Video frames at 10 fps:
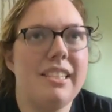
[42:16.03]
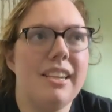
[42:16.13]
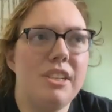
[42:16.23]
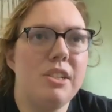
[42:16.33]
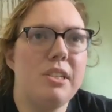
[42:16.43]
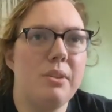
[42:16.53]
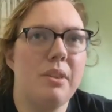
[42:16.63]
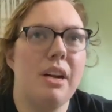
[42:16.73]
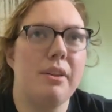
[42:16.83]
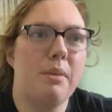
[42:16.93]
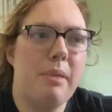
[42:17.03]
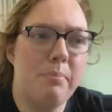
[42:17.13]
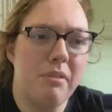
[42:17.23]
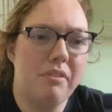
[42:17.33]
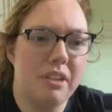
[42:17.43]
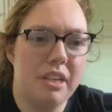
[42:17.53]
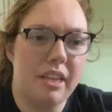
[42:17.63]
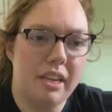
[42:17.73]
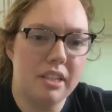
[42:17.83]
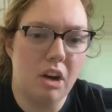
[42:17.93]
it's not just so that other people feel like
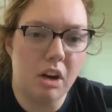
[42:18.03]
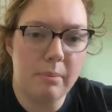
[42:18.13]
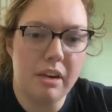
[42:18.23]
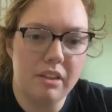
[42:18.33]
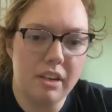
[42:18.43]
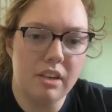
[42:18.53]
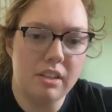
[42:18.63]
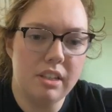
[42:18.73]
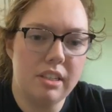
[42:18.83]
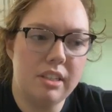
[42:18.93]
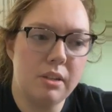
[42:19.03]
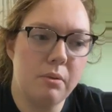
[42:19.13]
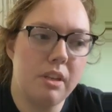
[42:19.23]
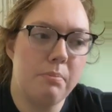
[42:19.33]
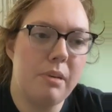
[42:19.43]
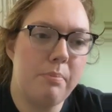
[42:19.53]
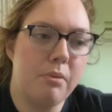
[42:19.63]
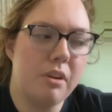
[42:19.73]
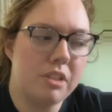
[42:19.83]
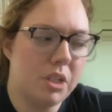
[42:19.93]
they can talk about theirs, it's so that
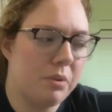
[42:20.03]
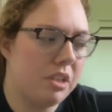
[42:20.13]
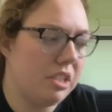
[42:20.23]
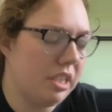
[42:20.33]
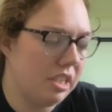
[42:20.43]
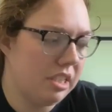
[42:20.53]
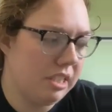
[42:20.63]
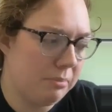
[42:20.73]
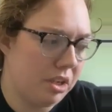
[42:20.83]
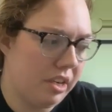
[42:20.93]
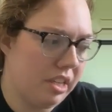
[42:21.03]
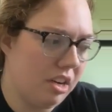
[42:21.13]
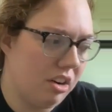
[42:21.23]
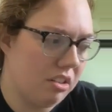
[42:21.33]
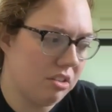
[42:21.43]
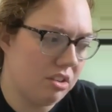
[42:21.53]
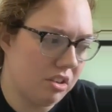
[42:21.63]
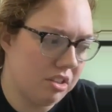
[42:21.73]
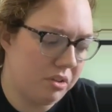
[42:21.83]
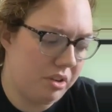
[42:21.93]
people also understand to some degree that authors
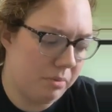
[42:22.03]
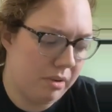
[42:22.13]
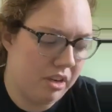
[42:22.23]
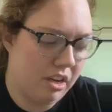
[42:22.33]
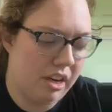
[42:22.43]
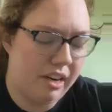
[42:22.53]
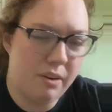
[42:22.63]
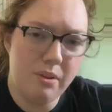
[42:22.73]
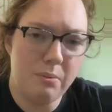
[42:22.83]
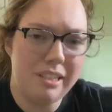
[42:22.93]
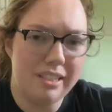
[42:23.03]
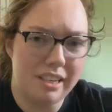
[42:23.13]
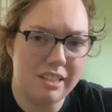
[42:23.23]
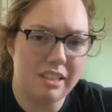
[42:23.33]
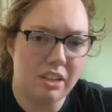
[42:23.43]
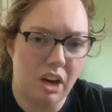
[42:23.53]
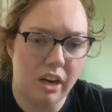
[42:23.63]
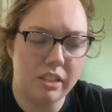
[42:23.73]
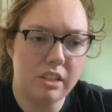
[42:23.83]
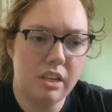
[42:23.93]
are also human. And I know that we say this a
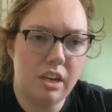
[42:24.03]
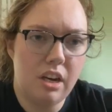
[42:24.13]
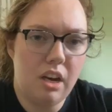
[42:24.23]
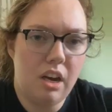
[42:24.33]
lot.